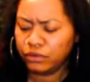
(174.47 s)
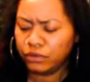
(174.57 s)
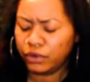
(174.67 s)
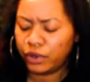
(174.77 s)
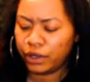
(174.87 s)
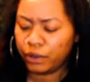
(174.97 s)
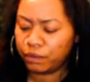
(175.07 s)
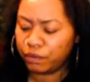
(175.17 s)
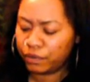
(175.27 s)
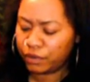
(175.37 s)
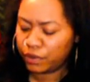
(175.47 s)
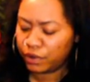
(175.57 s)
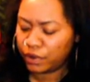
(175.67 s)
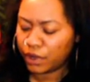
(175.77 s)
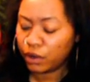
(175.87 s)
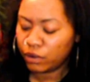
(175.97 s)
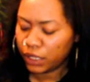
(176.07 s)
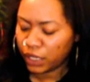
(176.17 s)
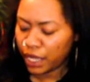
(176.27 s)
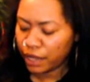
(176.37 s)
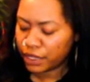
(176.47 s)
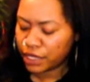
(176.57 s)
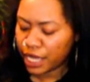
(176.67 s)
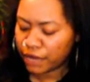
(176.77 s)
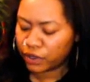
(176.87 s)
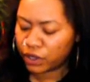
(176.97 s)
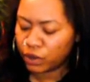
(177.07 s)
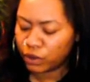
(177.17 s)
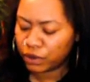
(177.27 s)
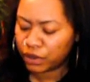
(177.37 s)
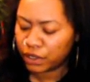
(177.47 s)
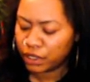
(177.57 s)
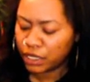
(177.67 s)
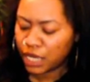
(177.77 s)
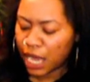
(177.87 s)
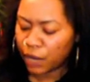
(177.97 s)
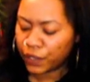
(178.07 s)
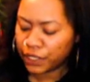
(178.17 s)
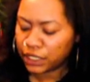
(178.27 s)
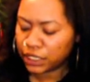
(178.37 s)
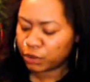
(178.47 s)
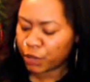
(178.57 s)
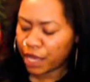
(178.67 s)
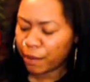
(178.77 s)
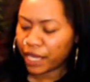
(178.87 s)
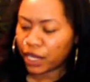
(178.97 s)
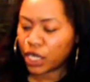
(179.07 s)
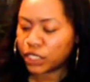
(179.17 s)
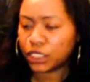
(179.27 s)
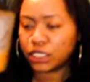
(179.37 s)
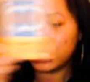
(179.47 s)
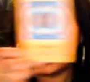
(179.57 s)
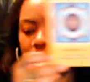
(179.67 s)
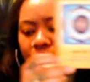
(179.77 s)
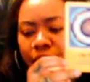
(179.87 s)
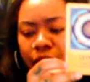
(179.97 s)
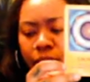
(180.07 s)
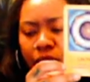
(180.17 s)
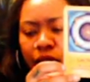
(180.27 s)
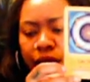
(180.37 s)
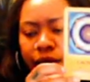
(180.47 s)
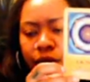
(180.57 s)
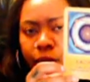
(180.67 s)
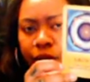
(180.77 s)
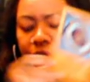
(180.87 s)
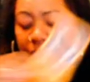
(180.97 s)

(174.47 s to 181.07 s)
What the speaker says: Okay. Oh, okay. And they have growth. I want to expand my consciousness and my awareness.